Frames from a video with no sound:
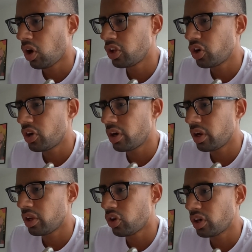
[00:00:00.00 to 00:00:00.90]
Oh,
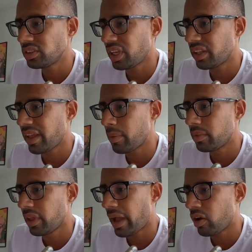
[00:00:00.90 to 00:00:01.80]
you're inside
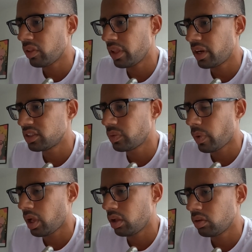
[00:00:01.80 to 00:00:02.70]
the outlet as
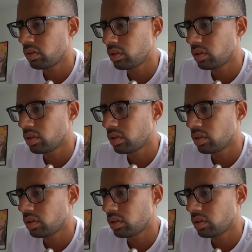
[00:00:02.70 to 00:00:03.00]
well?